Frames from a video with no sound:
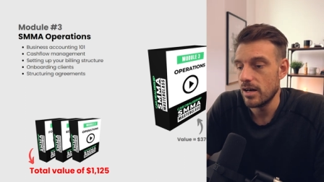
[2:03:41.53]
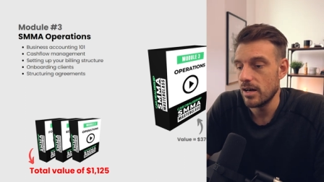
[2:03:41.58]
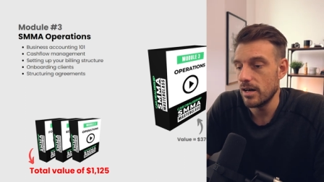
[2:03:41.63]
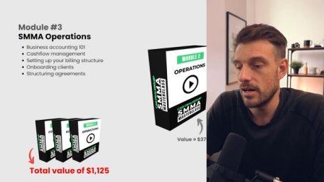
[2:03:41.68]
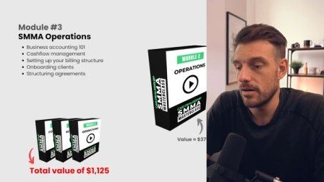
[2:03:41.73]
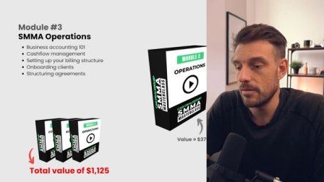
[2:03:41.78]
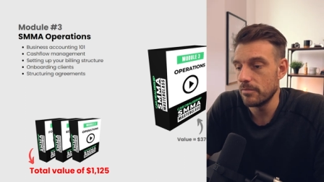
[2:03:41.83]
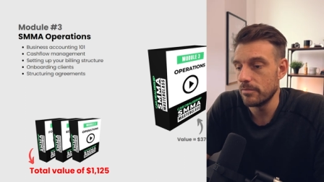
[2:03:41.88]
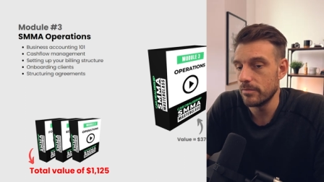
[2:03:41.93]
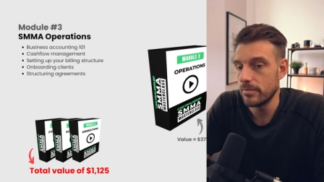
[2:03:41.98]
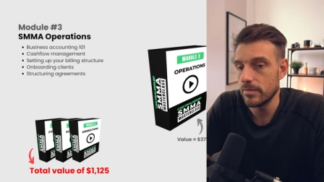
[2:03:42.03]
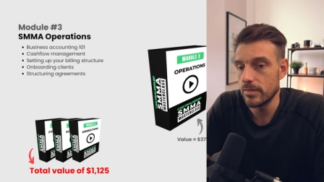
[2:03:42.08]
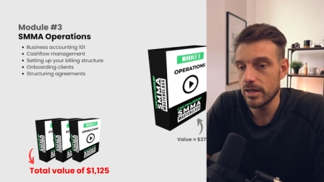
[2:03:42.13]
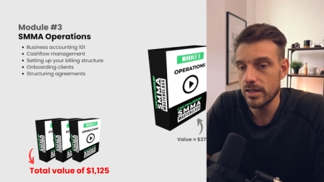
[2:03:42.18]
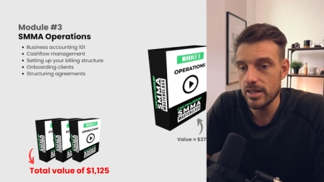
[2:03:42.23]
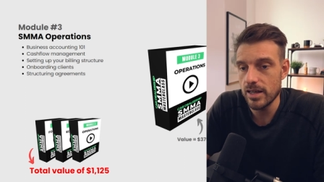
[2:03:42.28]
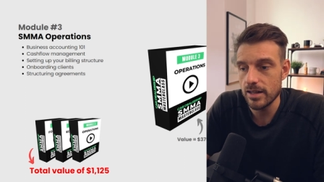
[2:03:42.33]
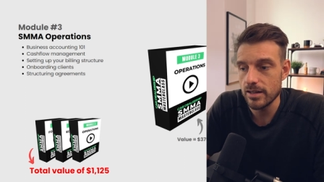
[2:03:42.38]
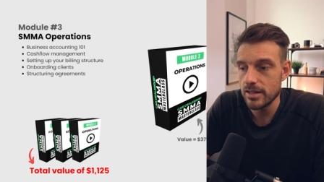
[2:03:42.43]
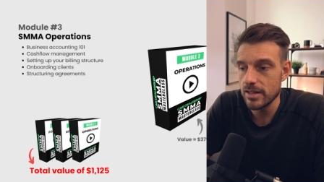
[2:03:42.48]
Um,
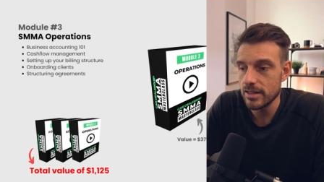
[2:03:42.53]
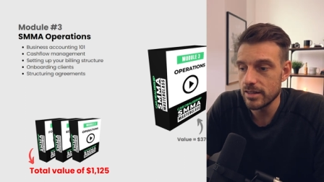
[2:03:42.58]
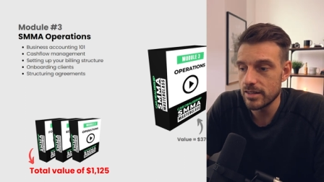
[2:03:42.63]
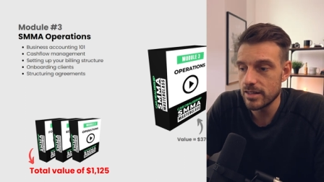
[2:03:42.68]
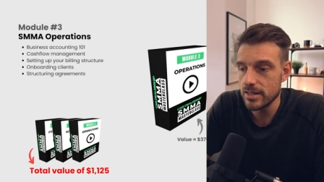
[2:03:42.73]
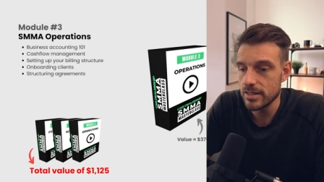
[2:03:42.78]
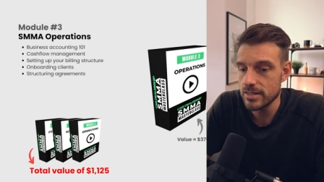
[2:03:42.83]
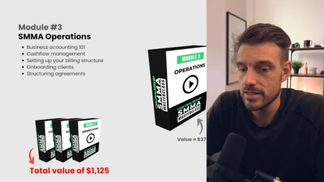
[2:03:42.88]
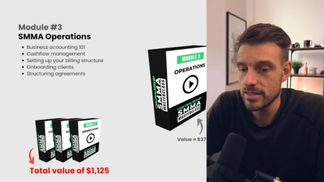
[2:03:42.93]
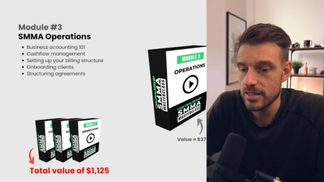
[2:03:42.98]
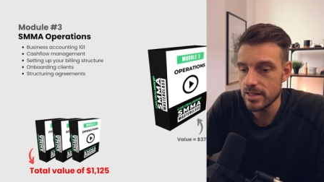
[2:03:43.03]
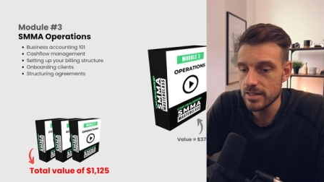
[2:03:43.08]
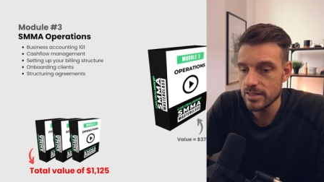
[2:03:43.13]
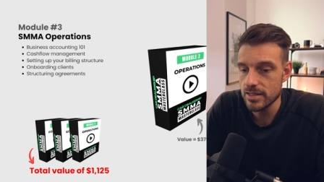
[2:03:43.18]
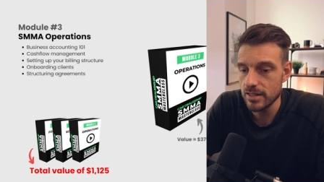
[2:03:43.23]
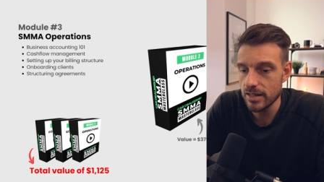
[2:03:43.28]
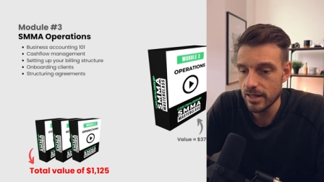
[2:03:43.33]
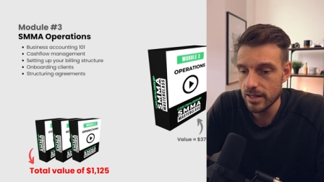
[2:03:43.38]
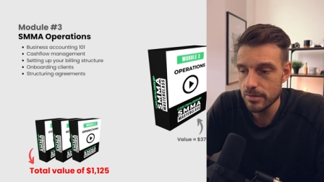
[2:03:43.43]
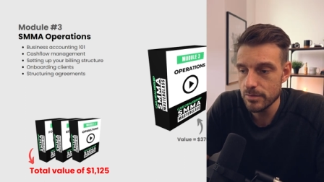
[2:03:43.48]
again, this is
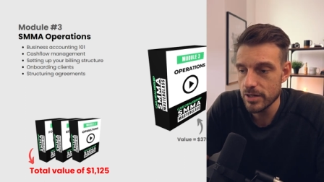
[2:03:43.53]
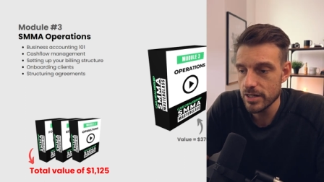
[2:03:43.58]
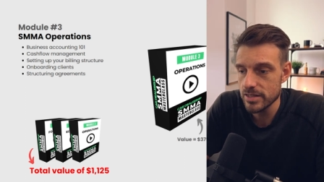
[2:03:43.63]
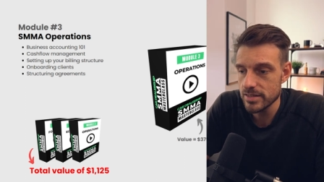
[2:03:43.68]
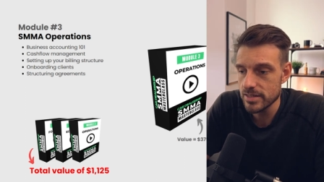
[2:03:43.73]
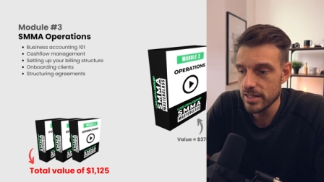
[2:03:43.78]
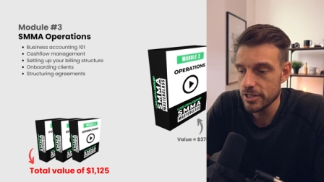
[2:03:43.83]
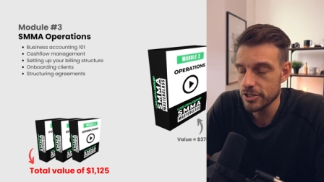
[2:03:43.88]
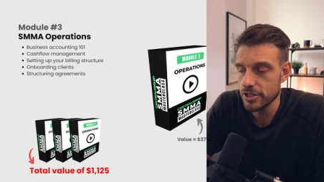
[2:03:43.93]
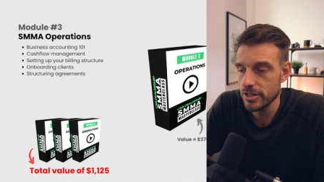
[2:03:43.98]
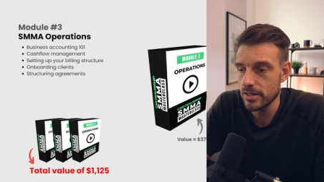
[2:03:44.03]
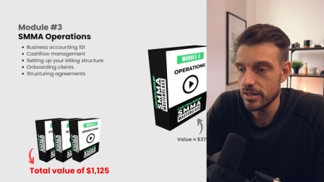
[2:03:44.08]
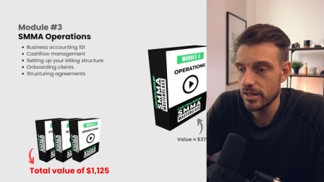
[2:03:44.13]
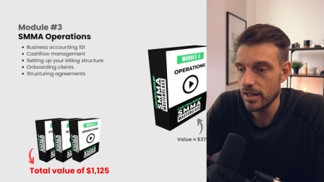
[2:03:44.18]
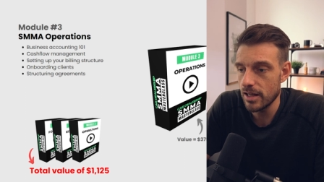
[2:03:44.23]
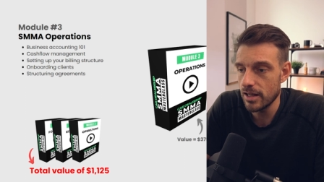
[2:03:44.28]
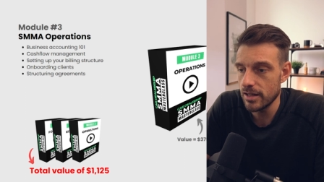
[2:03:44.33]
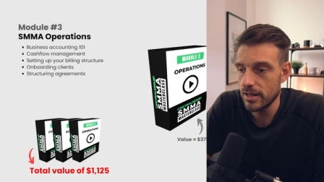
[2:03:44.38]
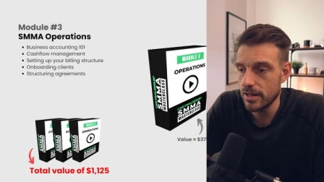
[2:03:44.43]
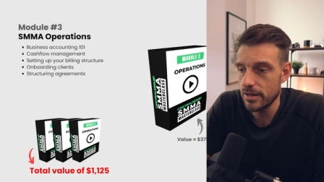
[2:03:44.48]
a 90-minute
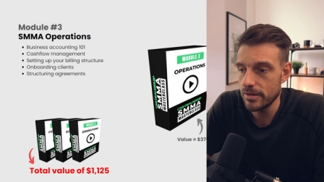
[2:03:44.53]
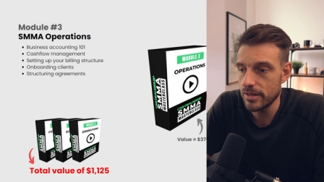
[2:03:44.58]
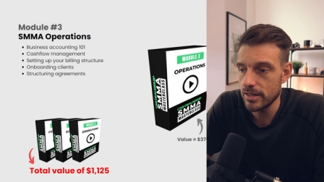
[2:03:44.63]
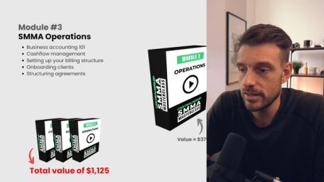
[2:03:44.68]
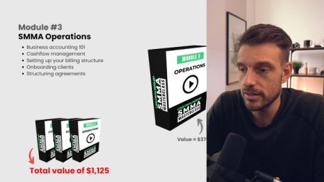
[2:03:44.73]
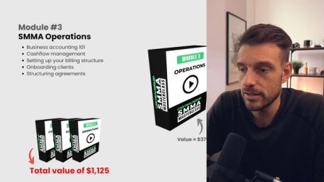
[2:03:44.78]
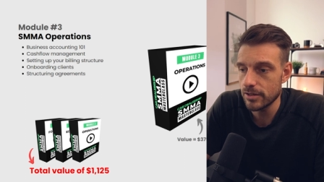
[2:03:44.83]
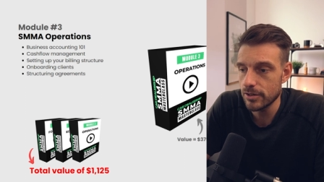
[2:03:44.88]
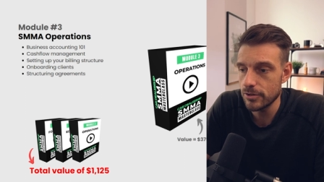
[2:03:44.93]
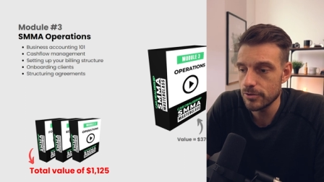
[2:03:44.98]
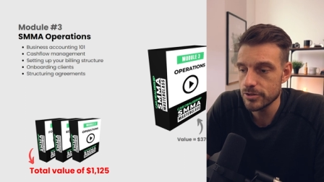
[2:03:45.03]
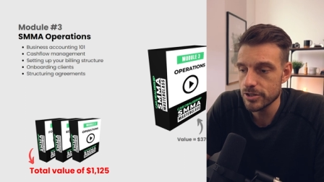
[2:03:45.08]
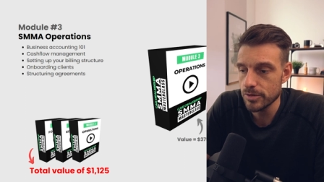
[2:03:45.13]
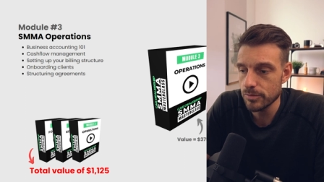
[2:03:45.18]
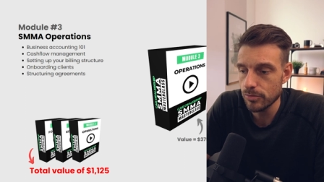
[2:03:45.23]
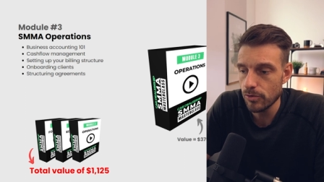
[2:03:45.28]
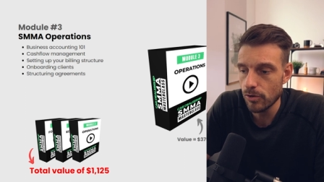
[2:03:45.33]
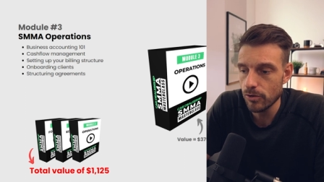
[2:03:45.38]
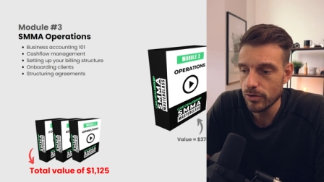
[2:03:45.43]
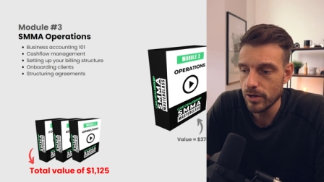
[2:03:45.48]
session uh, in the
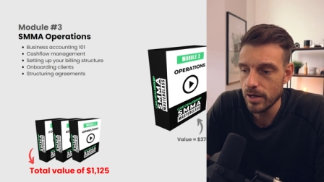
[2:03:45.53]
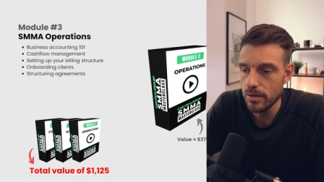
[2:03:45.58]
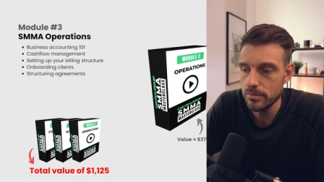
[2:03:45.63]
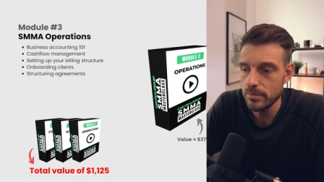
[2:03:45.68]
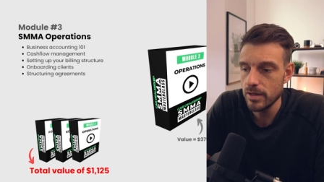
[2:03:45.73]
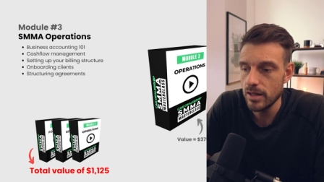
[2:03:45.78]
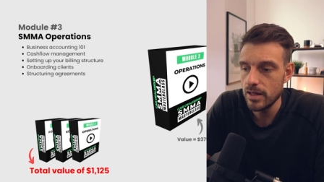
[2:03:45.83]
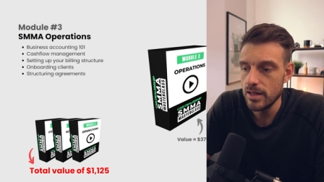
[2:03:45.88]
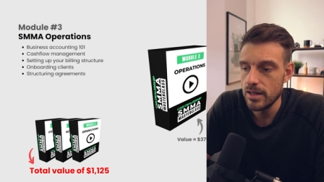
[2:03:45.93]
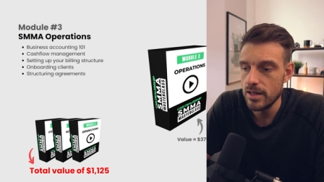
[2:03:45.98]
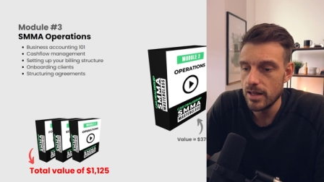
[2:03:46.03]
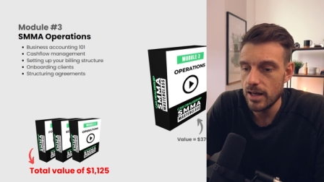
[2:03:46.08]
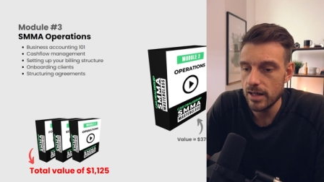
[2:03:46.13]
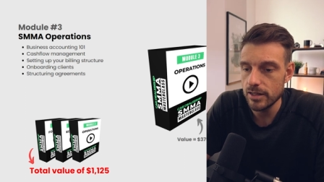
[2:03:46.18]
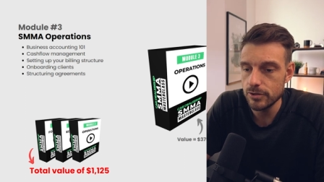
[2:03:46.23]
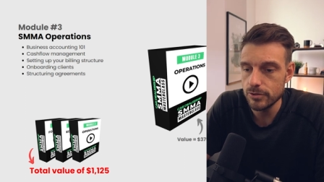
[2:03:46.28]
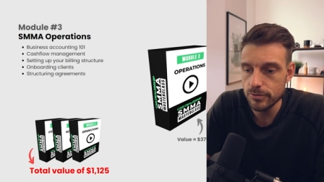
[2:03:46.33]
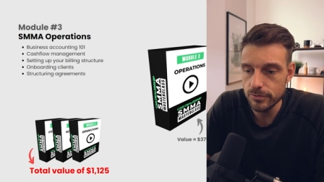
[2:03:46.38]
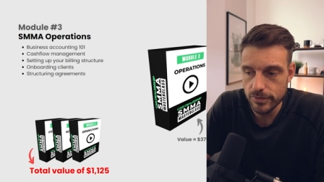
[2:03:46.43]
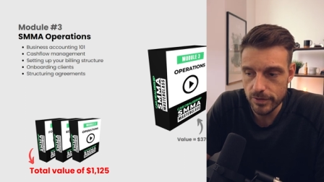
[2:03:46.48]
coaching program
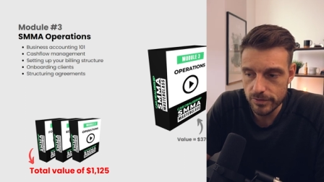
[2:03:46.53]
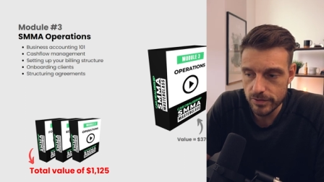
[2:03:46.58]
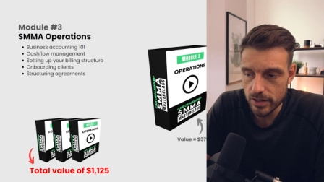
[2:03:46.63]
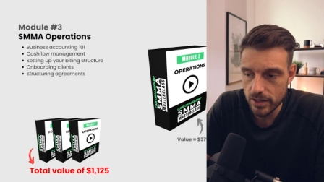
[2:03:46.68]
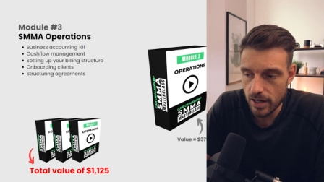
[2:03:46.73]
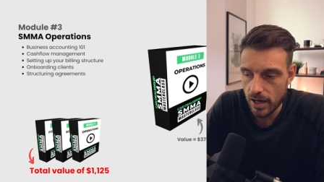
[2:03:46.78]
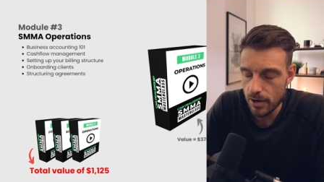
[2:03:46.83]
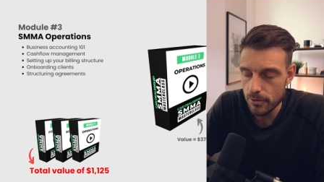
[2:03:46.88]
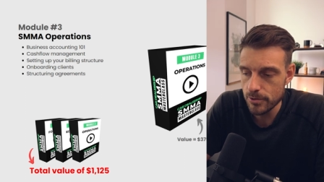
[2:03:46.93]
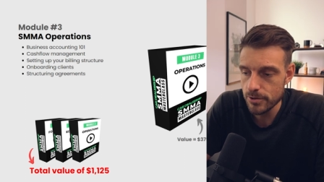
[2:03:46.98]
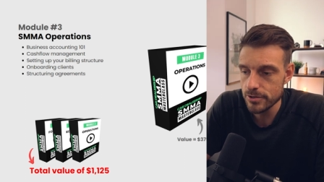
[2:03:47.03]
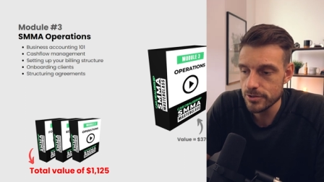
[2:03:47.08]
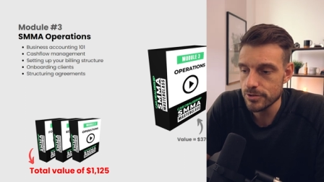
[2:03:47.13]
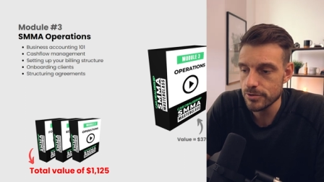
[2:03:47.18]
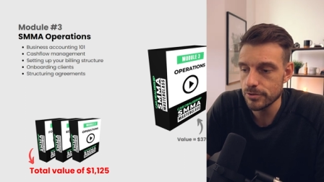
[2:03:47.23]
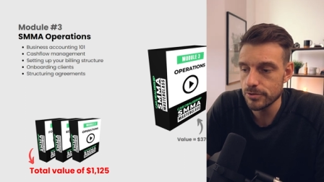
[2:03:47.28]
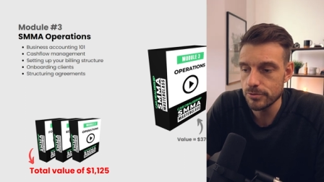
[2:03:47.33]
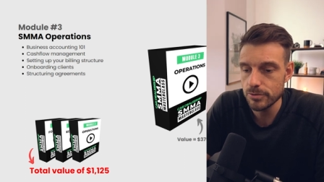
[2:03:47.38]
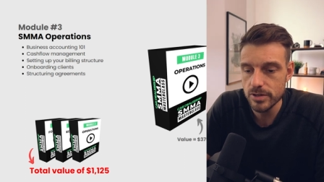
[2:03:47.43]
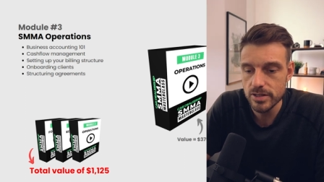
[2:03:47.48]
at two fifteen an hour,
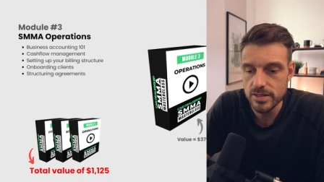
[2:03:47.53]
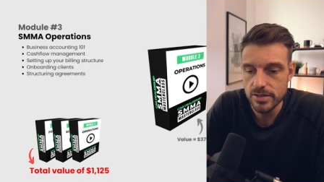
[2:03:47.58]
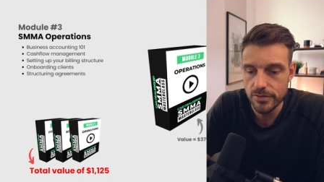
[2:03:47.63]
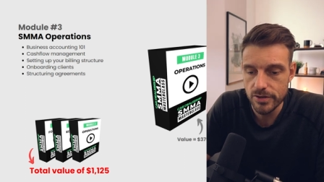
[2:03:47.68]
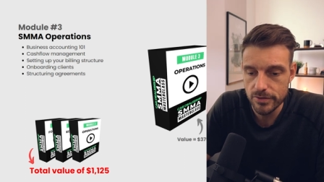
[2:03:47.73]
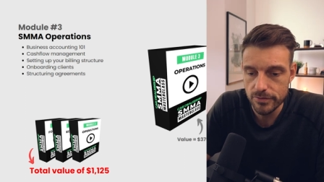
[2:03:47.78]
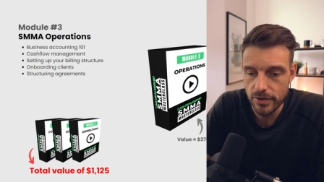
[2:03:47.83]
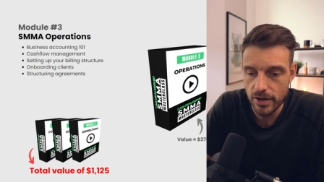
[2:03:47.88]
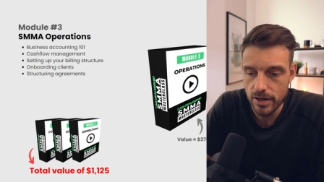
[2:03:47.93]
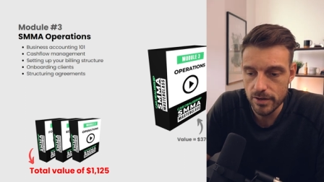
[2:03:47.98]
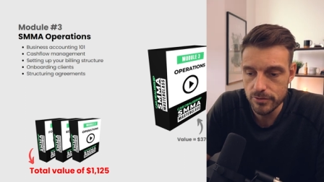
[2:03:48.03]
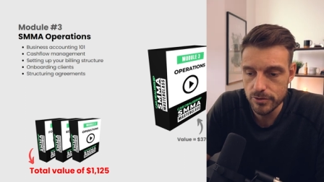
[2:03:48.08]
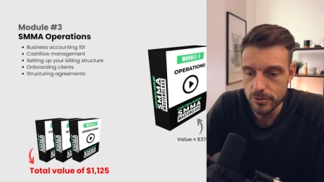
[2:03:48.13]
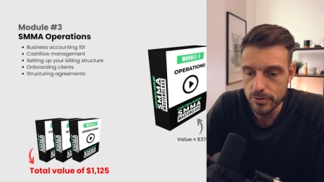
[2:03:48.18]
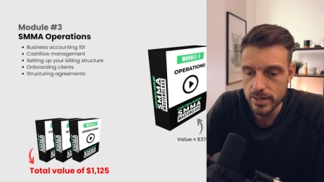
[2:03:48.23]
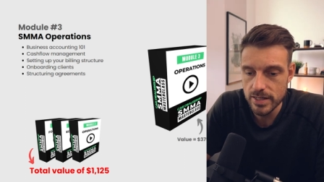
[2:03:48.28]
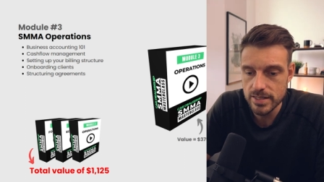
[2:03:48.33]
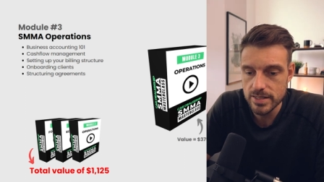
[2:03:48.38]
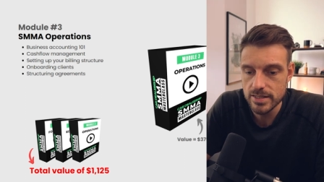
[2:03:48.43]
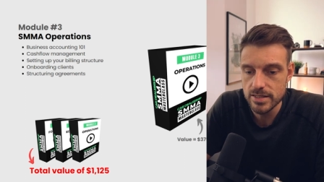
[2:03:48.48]
so 375
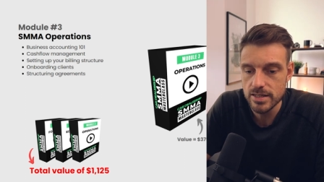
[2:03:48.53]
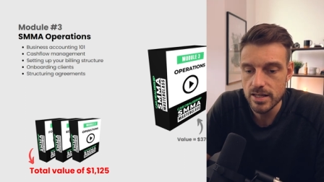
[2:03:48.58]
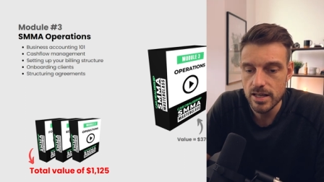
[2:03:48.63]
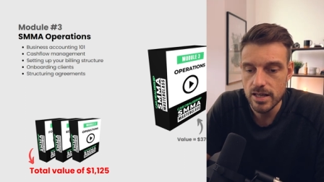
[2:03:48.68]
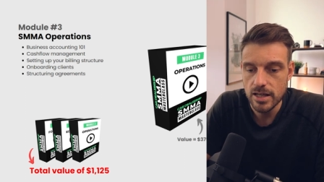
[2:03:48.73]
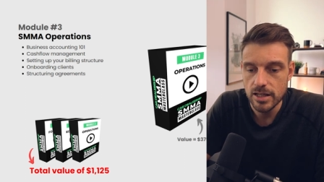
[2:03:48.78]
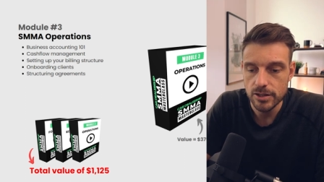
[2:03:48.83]
US.